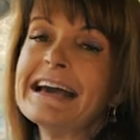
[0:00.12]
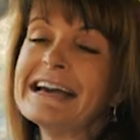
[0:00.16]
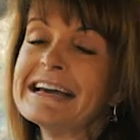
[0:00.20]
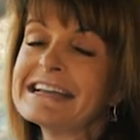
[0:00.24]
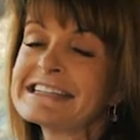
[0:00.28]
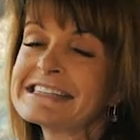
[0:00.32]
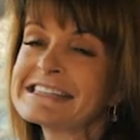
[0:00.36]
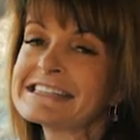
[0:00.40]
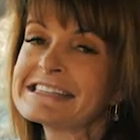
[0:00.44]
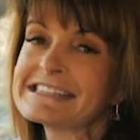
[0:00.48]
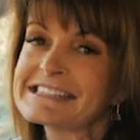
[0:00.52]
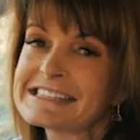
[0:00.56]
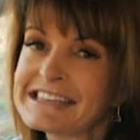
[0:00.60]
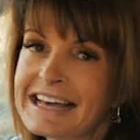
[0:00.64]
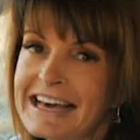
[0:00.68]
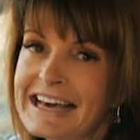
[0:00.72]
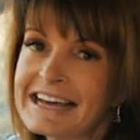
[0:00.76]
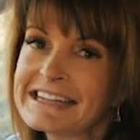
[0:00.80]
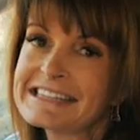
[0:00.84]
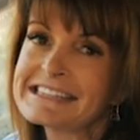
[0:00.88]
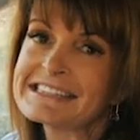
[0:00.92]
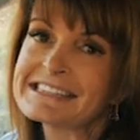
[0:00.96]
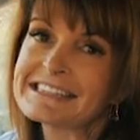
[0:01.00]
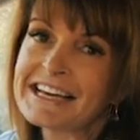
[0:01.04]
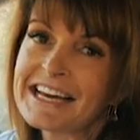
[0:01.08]
It's a
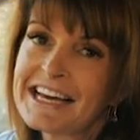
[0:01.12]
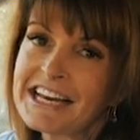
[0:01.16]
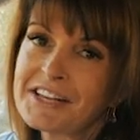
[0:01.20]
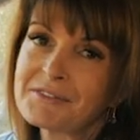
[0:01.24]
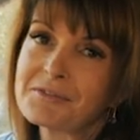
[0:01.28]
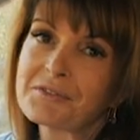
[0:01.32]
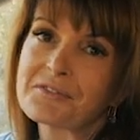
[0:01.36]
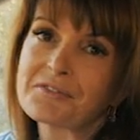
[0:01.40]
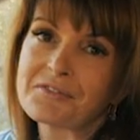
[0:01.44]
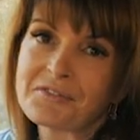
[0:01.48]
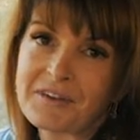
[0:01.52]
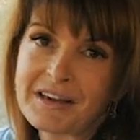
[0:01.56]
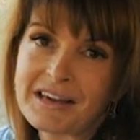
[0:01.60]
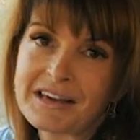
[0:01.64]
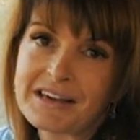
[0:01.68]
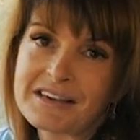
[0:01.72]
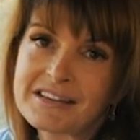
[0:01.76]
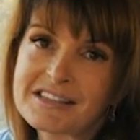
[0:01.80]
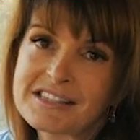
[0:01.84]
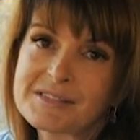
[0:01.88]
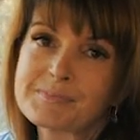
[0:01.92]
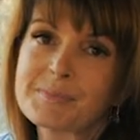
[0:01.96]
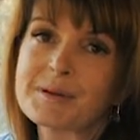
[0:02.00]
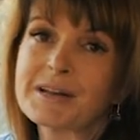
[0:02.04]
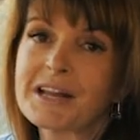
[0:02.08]
sad state of
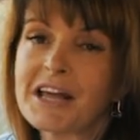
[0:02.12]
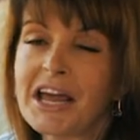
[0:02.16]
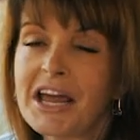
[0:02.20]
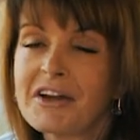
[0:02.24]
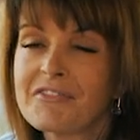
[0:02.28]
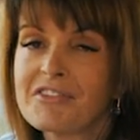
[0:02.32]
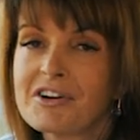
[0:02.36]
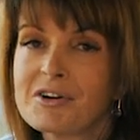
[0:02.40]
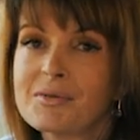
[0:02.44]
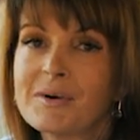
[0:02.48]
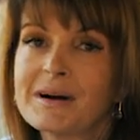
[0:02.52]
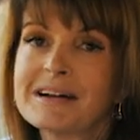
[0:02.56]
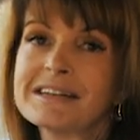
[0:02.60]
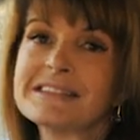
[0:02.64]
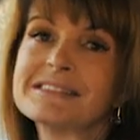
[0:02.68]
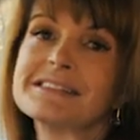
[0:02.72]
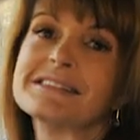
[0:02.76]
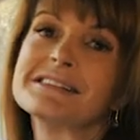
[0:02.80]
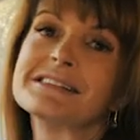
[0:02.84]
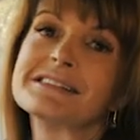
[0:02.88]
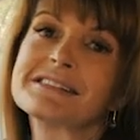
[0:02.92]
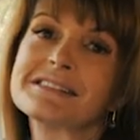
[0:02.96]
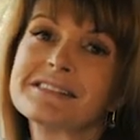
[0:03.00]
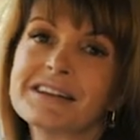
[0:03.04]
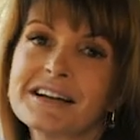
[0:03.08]
affairs, but everyone is
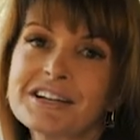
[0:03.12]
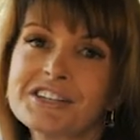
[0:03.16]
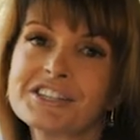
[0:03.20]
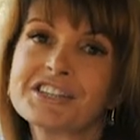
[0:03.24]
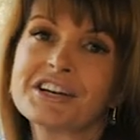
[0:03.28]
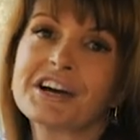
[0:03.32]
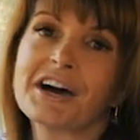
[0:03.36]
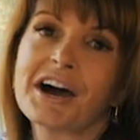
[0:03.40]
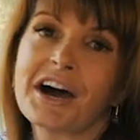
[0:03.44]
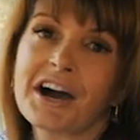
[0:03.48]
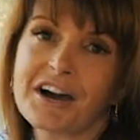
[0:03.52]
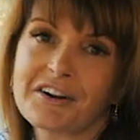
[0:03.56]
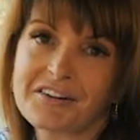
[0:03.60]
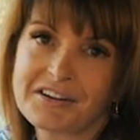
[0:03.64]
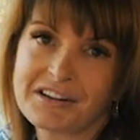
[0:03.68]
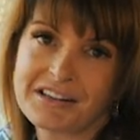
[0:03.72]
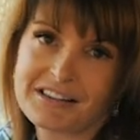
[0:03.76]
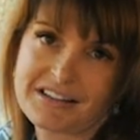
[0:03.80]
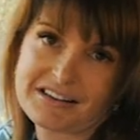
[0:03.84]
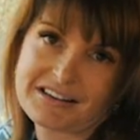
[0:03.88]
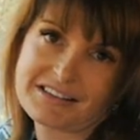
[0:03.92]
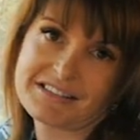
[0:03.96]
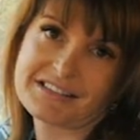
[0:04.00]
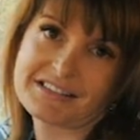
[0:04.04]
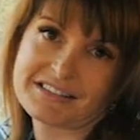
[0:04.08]
in such a hurry
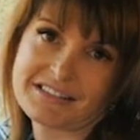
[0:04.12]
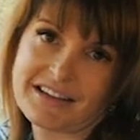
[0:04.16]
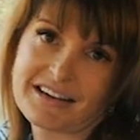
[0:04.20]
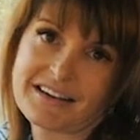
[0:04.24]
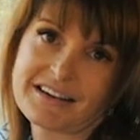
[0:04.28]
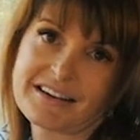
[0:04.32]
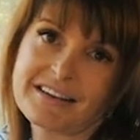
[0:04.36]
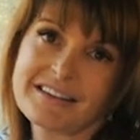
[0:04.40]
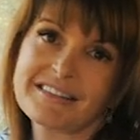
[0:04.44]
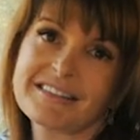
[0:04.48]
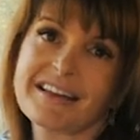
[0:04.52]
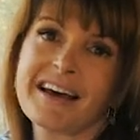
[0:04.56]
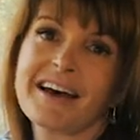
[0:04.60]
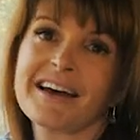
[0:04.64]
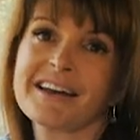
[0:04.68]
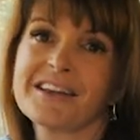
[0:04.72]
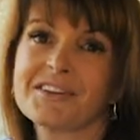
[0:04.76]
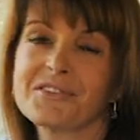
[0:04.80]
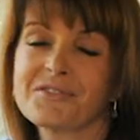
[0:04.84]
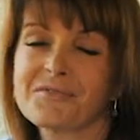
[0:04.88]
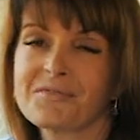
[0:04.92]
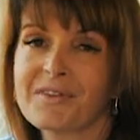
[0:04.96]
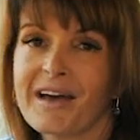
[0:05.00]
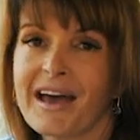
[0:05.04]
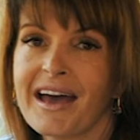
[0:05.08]
these days, and
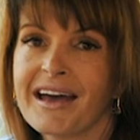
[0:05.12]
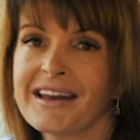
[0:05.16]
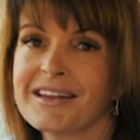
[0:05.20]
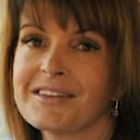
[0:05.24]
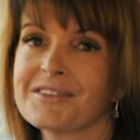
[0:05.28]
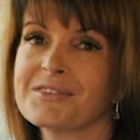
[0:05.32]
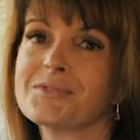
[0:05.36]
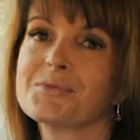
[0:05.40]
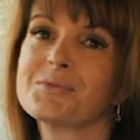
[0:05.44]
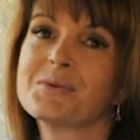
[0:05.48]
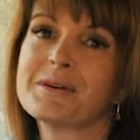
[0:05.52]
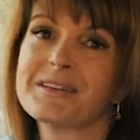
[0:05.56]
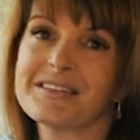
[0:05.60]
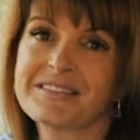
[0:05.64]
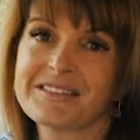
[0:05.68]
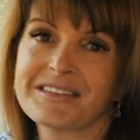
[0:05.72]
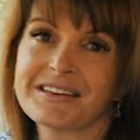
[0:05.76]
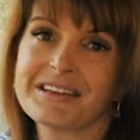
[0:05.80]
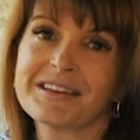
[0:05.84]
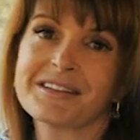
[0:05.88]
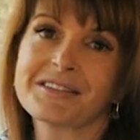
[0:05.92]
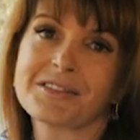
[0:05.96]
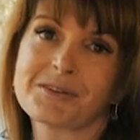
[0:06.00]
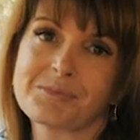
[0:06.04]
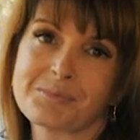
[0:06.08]
as vanners we
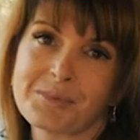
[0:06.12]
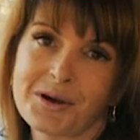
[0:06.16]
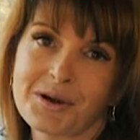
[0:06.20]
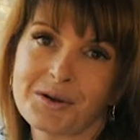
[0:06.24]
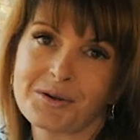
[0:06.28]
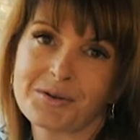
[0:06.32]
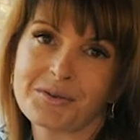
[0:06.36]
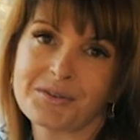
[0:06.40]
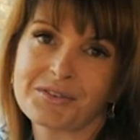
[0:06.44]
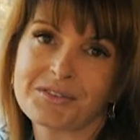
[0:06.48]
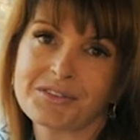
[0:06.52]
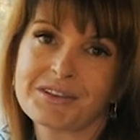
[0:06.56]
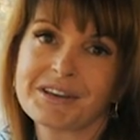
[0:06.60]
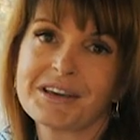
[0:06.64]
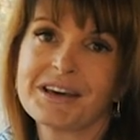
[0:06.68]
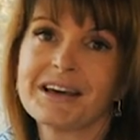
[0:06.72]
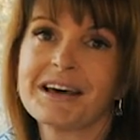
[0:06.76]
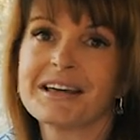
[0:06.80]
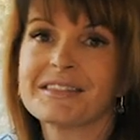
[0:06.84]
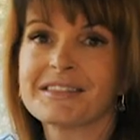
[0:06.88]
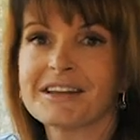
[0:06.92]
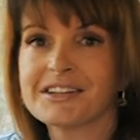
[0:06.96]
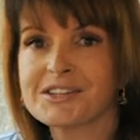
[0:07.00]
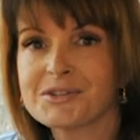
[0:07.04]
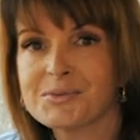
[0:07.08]
see it the most.
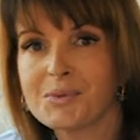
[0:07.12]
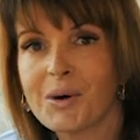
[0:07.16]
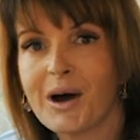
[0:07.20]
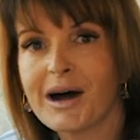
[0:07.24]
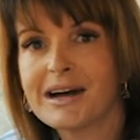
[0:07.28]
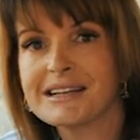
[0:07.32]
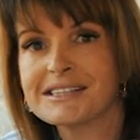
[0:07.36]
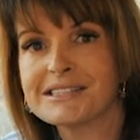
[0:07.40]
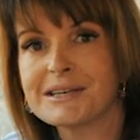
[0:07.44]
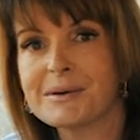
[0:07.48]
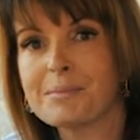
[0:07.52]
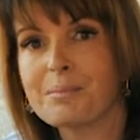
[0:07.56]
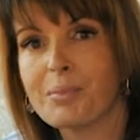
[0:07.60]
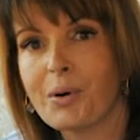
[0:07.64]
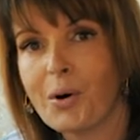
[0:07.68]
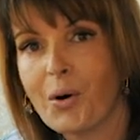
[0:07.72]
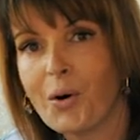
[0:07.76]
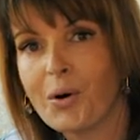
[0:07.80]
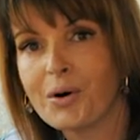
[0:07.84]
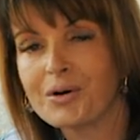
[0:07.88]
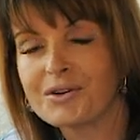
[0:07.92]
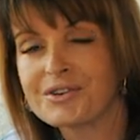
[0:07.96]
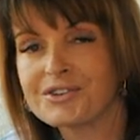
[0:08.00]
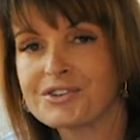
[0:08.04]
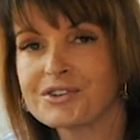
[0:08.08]
That's why it's
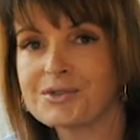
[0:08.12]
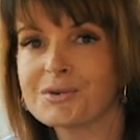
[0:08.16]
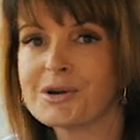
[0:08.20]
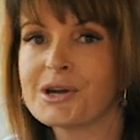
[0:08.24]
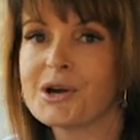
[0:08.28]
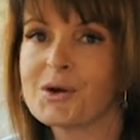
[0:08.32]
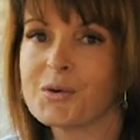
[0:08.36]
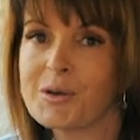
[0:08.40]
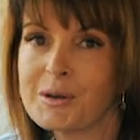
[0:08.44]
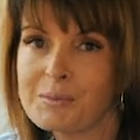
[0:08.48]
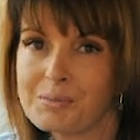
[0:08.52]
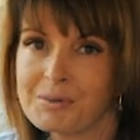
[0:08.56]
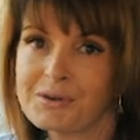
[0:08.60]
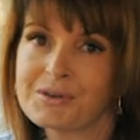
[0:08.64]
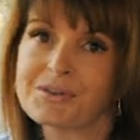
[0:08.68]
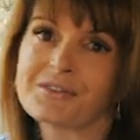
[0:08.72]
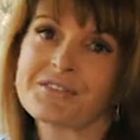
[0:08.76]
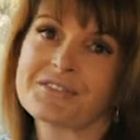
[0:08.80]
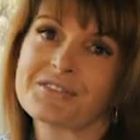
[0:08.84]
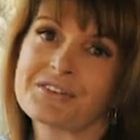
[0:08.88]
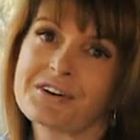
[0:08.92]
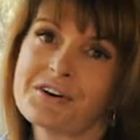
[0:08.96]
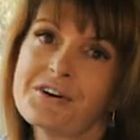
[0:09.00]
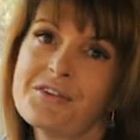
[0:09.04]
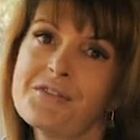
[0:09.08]
important to equip
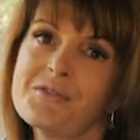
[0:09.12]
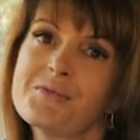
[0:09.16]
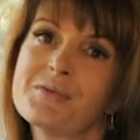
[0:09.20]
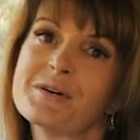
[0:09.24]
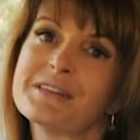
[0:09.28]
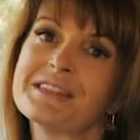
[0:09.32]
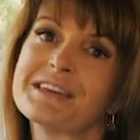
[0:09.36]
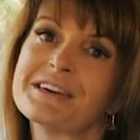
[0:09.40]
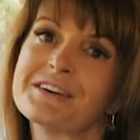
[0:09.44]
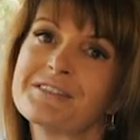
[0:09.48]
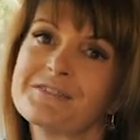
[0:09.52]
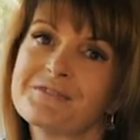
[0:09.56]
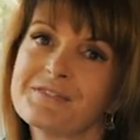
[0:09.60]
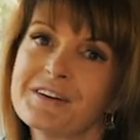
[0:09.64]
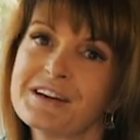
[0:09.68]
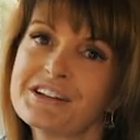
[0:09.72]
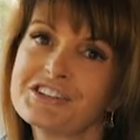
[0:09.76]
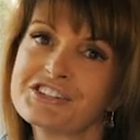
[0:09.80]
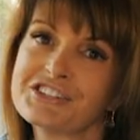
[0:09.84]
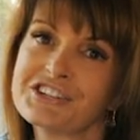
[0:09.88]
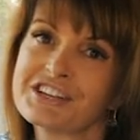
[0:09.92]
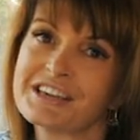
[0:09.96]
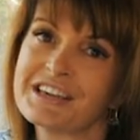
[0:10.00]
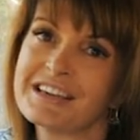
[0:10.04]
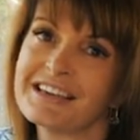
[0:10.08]
yourself with the
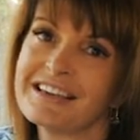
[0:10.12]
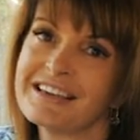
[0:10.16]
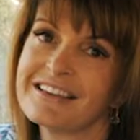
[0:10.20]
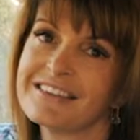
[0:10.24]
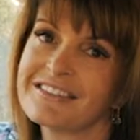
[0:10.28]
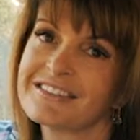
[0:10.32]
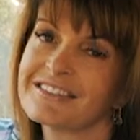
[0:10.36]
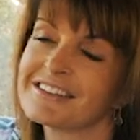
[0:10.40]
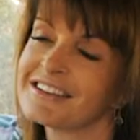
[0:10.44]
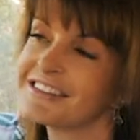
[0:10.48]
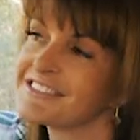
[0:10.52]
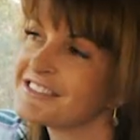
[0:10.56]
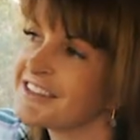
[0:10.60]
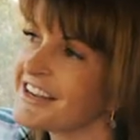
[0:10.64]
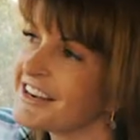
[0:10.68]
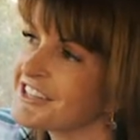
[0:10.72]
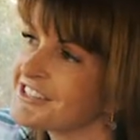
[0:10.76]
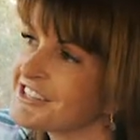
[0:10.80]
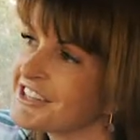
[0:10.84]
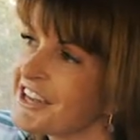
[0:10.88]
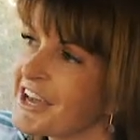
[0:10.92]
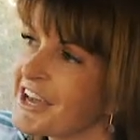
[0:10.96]
Adventure Kings dash